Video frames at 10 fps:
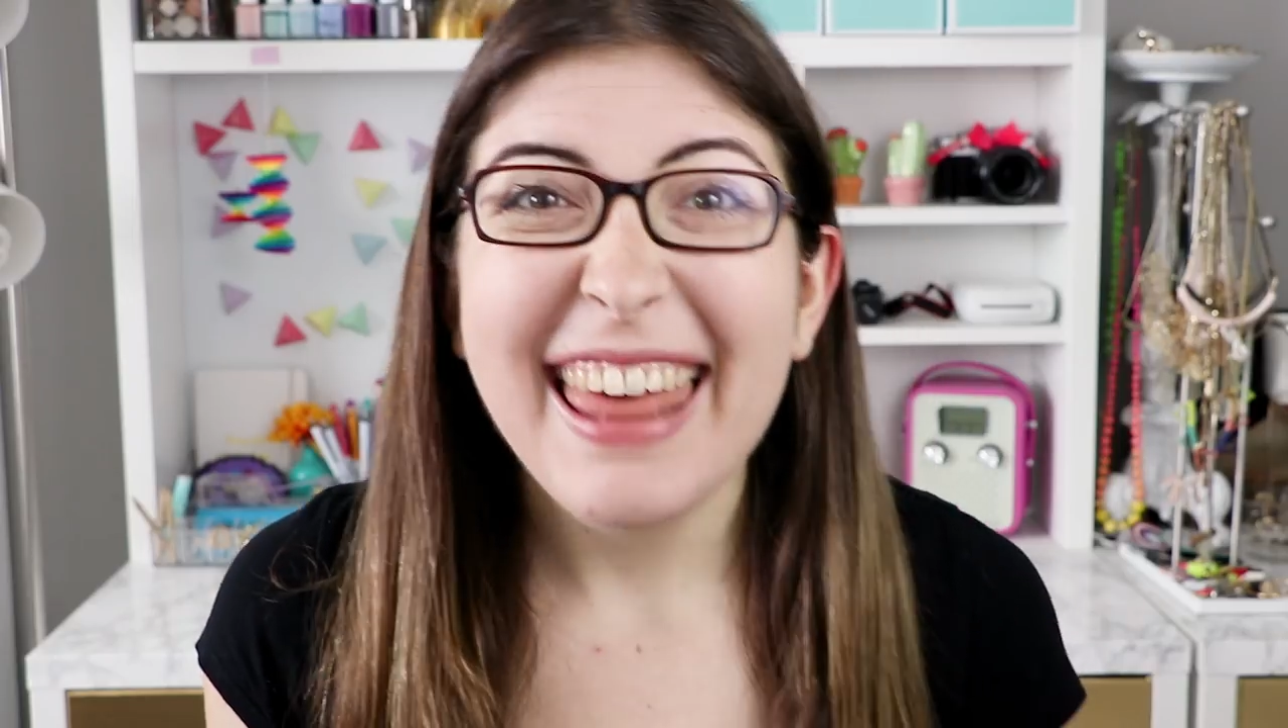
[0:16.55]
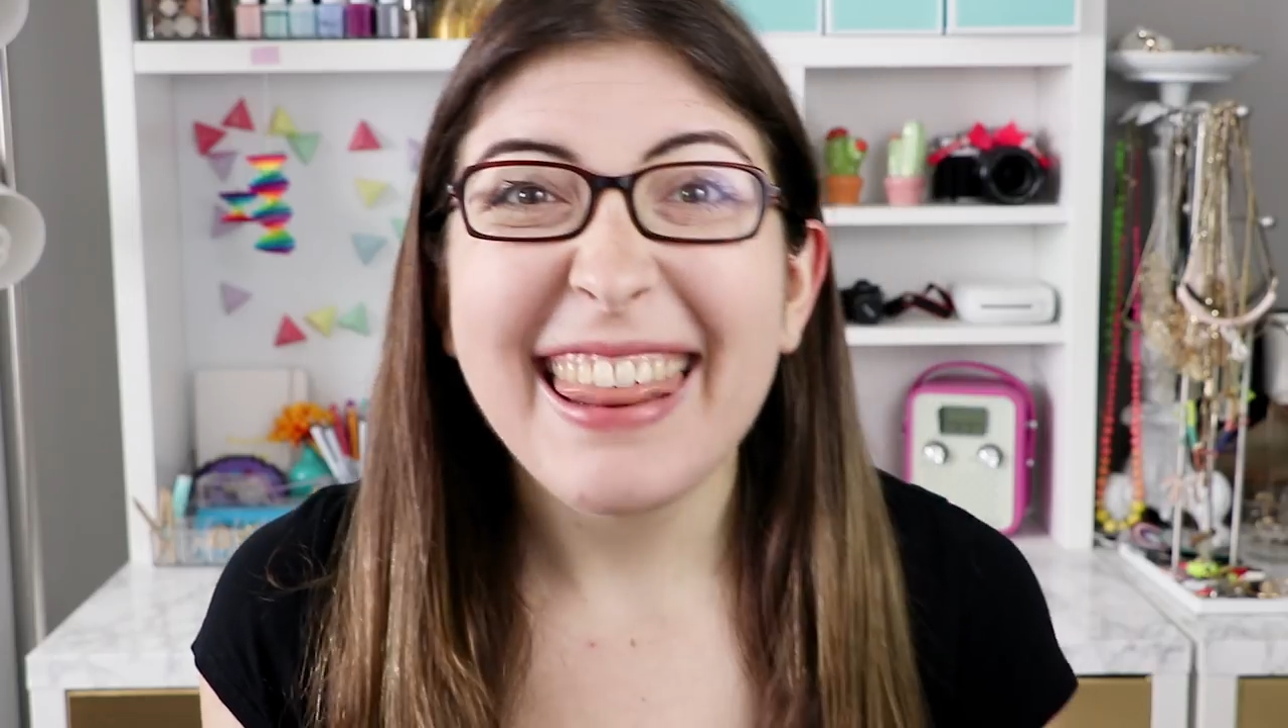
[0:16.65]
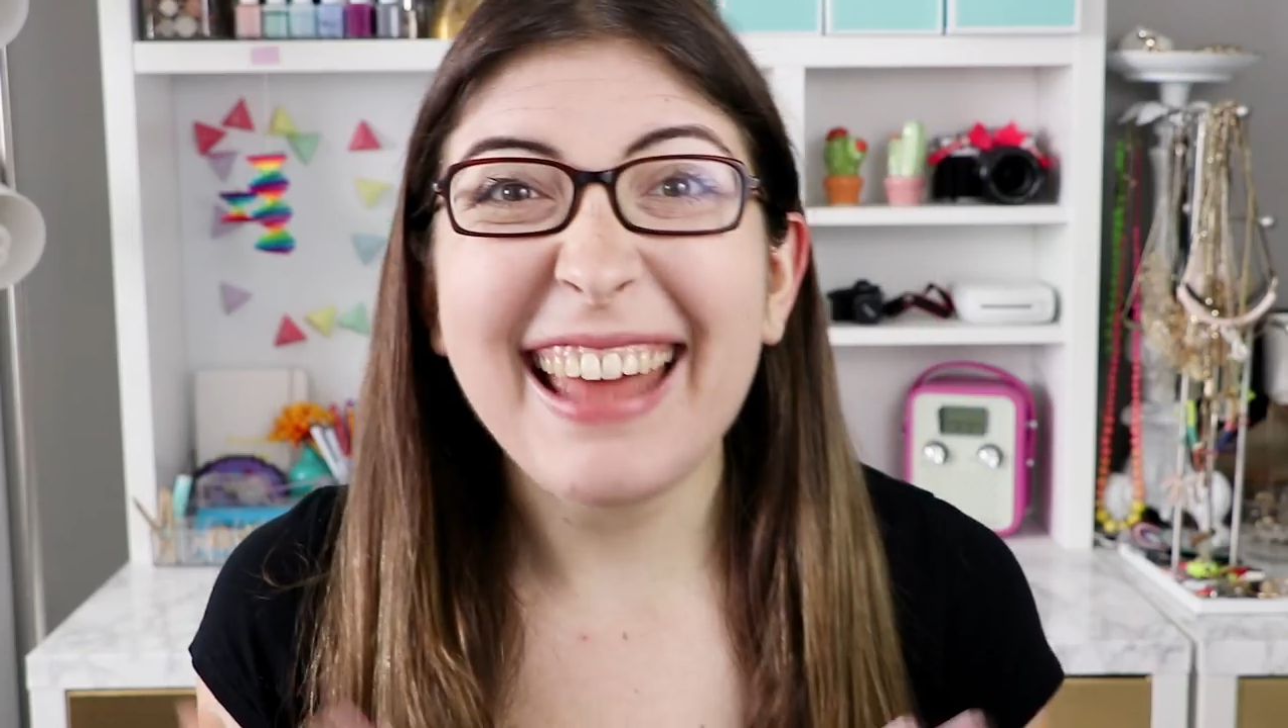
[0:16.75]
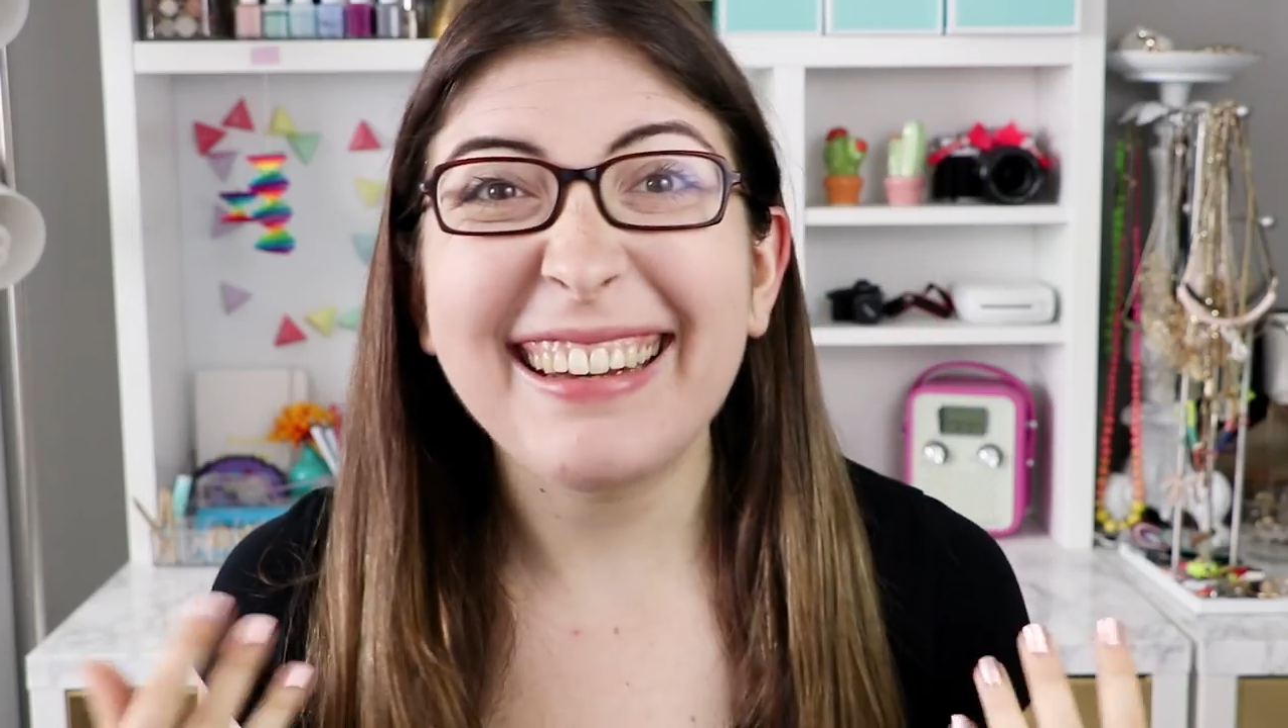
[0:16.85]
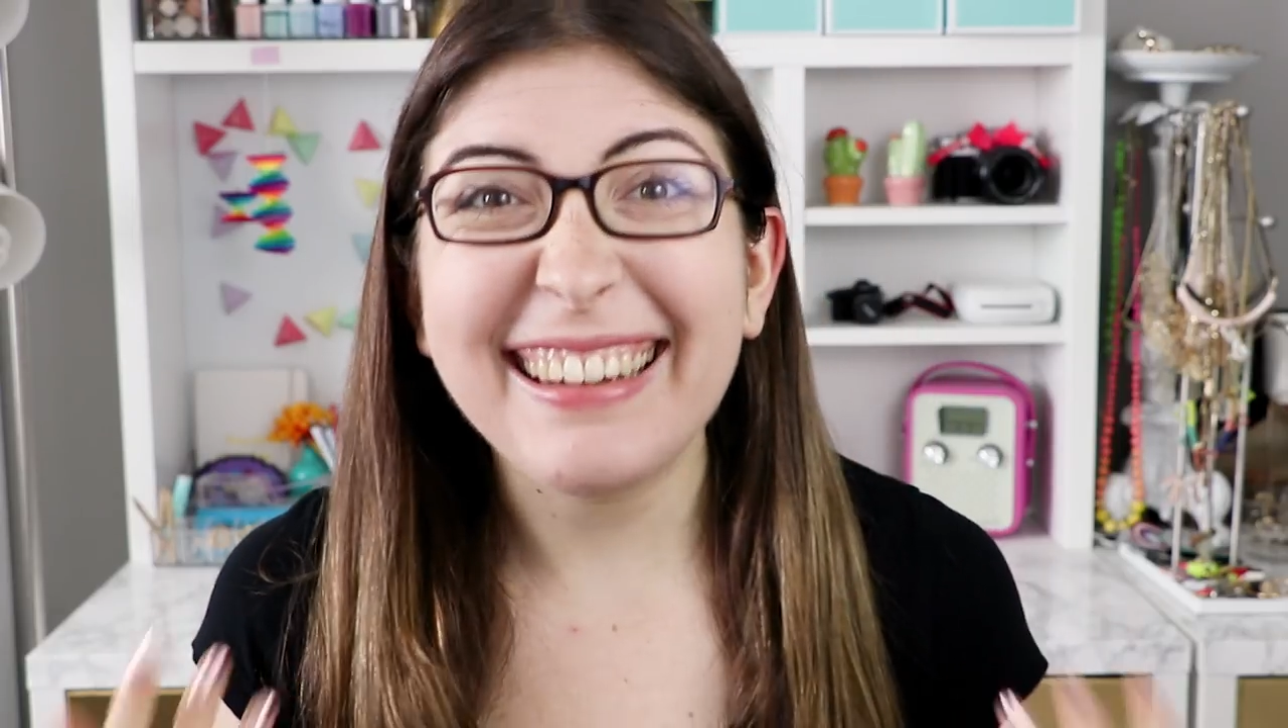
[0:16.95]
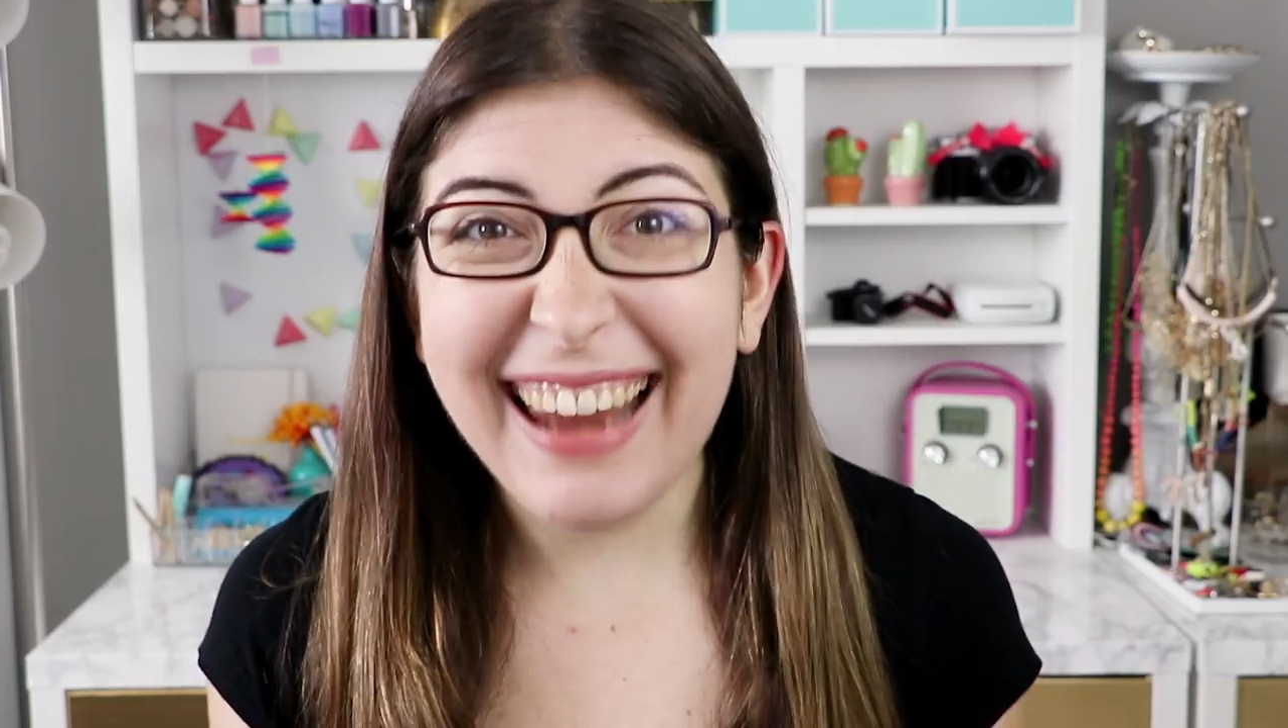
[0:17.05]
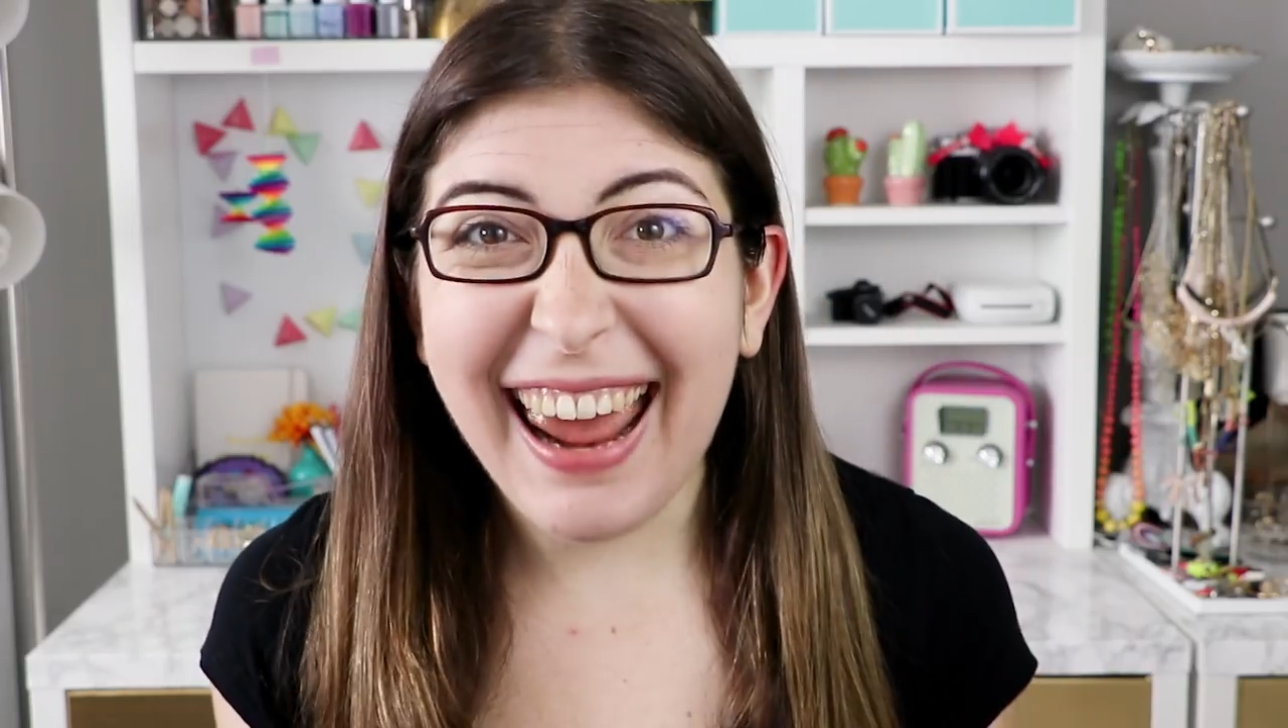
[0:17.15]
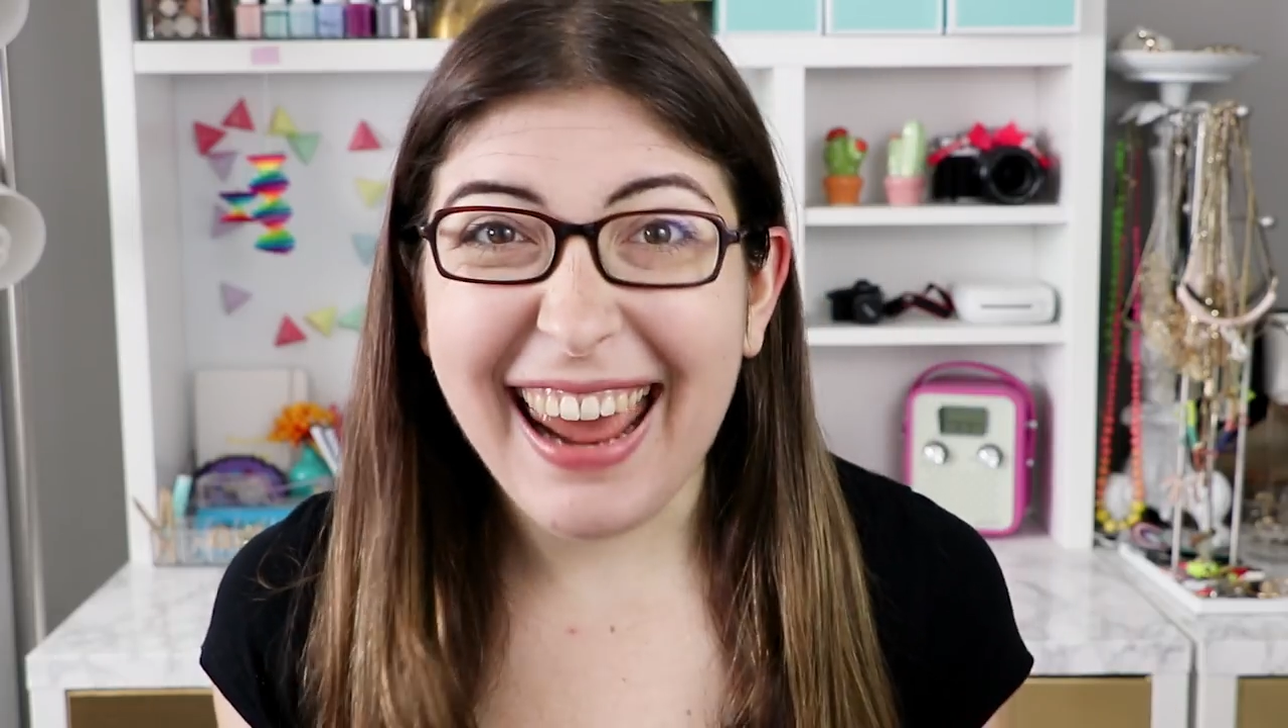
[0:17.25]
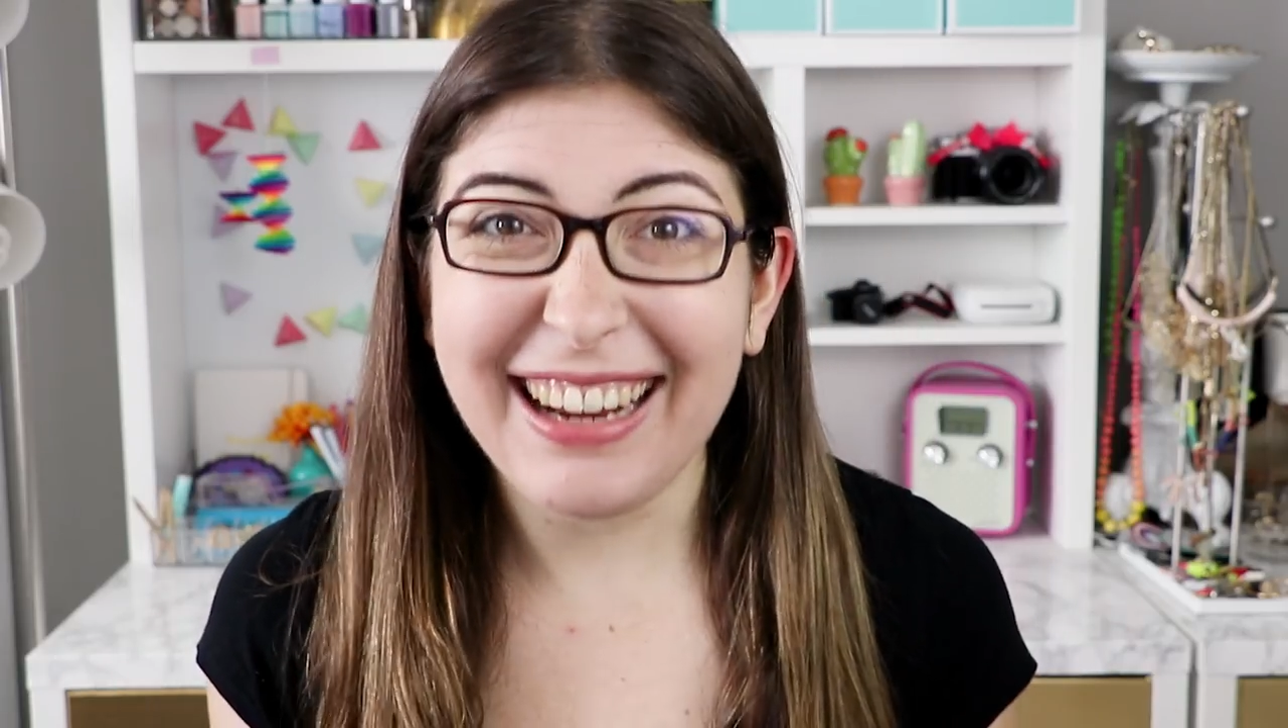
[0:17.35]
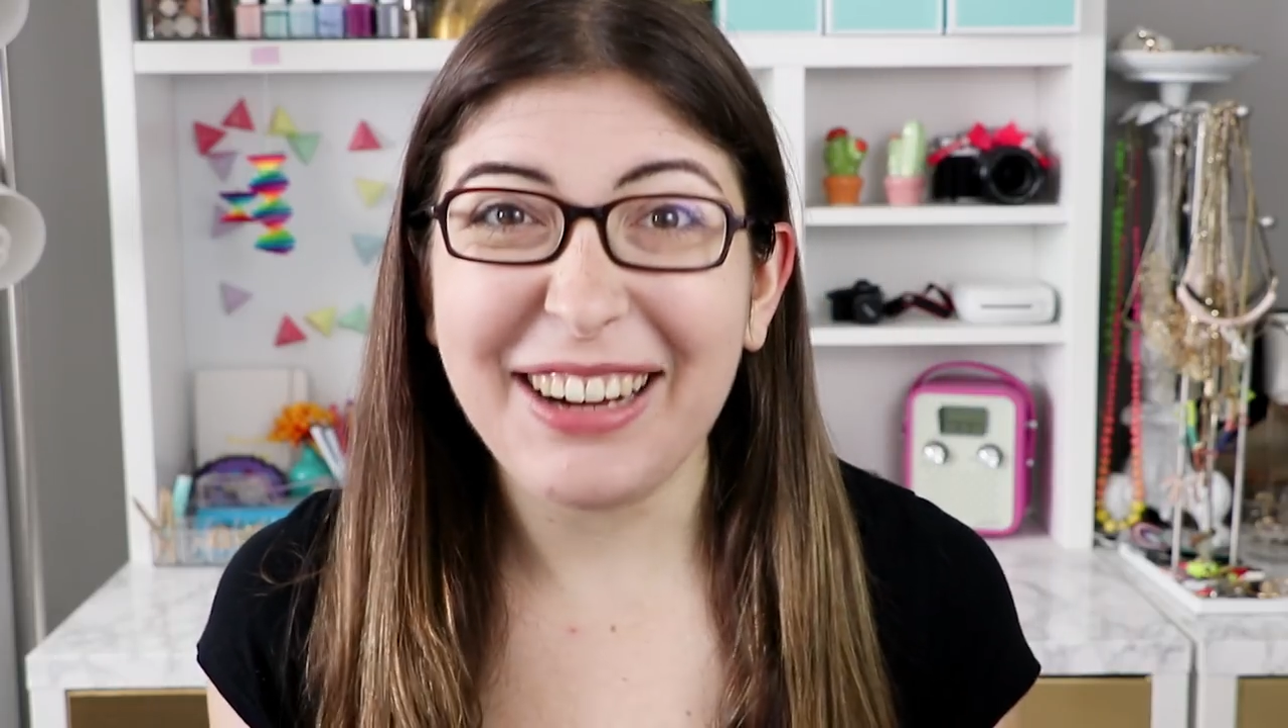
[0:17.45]
that
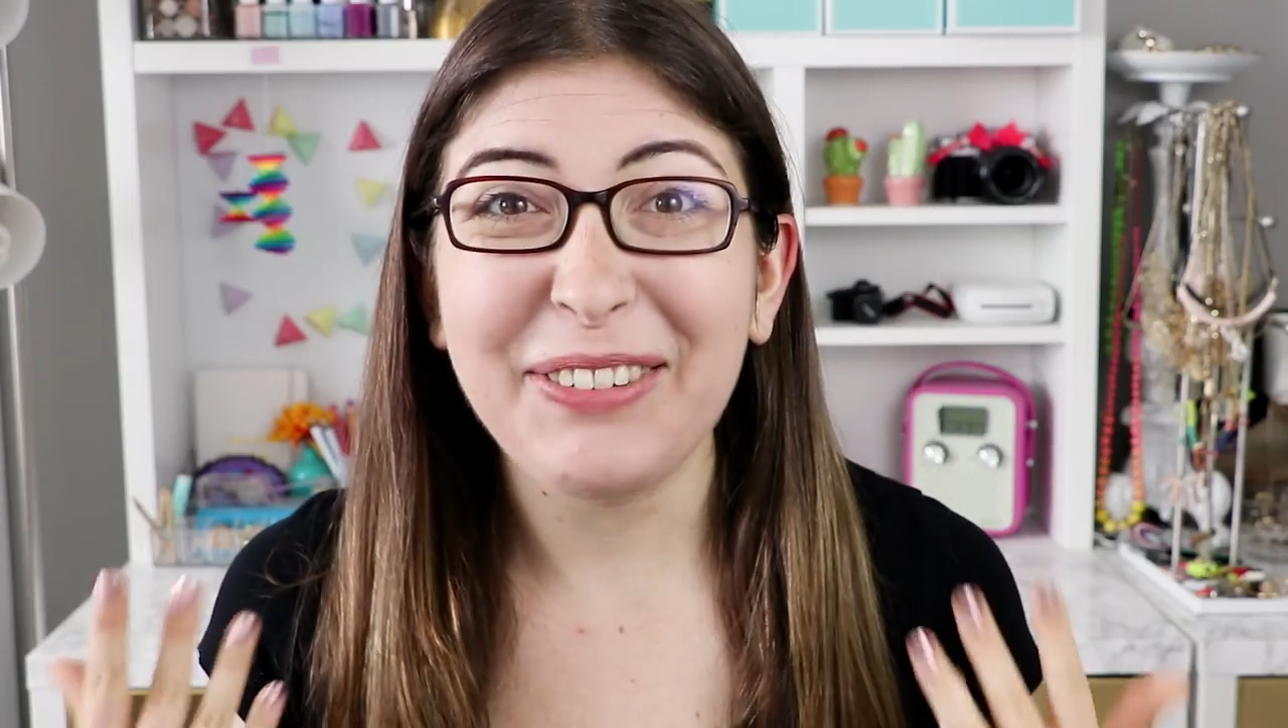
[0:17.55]
today